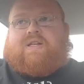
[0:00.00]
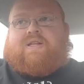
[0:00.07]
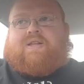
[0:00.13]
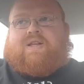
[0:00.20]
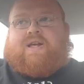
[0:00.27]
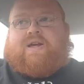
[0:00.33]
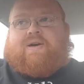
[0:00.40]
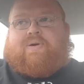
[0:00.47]

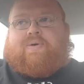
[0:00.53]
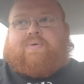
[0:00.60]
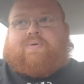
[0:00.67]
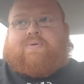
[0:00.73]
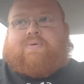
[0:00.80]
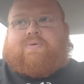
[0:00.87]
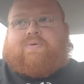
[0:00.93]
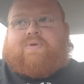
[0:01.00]
Now,
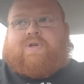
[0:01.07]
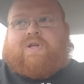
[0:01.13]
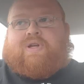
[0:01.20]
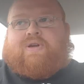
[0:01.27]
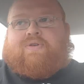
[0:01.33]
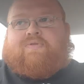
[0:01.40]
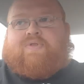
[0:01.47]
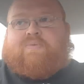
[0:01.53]

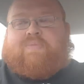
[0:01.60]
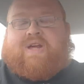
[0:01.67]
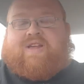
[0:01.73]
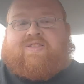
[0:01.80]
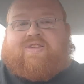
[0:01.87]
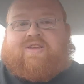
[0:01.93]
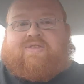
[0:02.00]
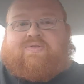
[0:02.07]
for the
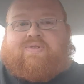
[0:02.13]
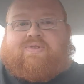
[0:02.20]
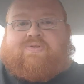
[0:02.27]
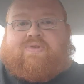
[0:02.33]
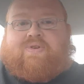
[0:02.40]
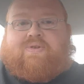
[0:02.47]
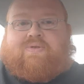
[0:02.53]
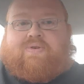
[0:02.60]
basics, for those of
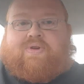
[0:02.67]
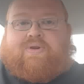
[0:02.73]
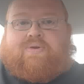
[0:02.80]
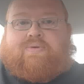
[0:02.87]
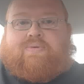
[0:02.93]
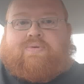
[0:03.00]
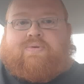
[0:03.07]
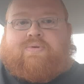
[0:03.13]
you who don't
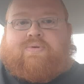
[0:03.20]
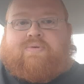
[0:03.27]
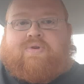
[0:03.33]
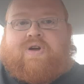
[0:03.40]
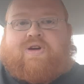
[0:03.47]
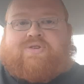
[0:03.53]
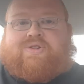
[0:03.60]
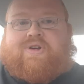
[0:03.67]
know, the
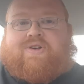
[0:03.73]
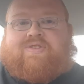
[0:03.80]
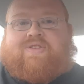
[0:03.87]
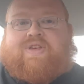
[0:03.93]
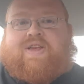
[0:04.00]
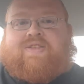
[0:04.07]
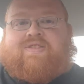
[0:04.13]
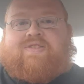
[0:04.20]
Rakshasa
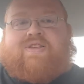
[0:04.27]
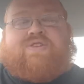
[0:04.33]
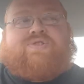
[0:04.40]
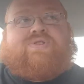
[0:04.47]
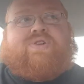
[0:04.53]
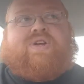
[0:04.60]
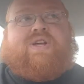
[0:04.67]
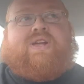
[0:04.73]
is
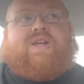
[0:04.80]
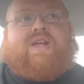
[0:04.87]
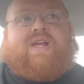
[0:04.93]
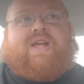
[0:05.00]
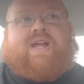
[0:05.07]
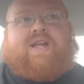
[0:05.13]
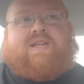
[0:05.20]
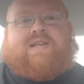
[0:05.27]
essentially
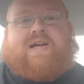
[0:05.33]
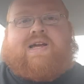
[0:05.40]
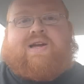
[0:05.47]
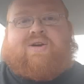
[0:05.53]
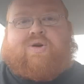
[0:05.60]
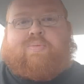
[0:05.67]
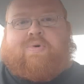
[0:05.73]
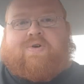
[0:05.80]
a
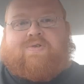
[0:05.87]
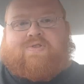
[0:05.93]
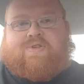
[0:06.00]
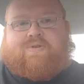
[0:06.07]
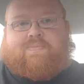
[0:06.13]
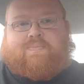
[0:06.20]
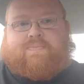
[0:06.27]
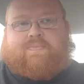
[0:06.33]
tiger
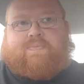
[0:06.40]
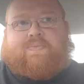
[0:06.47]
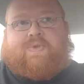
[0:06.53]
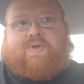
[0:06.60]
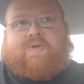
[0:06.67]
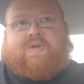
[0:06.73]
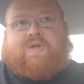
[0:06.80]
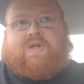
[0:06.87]
person.
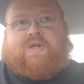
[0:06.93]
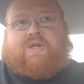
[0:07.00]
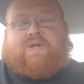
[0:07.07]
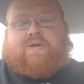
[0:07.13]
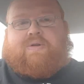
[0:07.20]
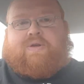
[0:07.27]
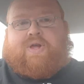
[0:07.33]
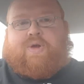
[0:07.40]

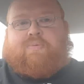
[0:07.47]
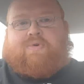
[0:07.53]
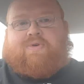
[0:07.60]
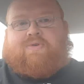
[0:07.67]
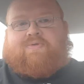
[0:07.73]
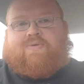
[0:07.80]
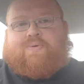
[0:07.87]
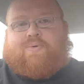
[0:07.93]

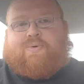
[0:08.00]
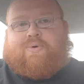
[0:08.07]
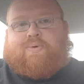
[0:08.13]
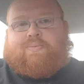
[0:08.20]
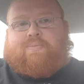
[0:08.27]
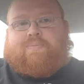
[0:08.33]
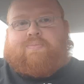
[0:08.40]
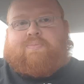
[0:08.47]
Humanoid
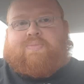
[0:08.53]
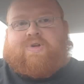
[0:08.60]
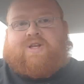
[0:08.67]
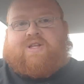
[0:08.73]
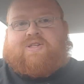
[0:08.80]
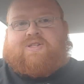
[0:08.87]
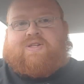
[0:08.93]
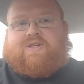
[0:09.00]
form,
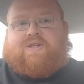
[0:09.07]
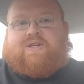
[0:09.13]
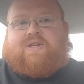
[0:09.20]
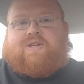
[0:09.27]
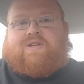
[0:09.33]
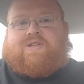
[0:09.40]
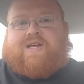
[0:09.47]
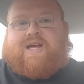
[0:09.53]
but
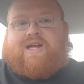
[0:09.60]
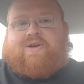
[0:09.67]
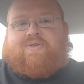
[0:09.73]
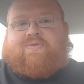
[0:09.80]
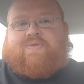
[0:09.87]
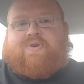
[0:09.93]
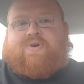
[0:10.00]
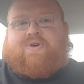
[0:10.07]
tiger
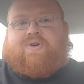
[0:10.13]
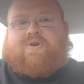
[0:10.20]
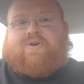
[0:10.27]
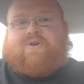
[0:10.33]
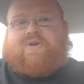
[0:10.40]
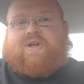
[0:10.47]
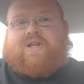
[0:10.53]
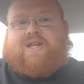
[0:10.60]

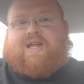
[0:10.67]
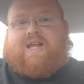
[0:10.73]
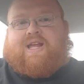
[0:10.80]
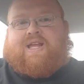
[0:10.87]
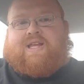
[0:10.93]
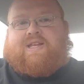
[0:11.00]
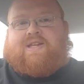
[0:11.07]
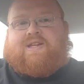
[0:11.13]
fur and
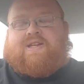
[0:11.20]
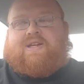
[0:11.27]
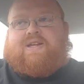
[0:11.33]
head.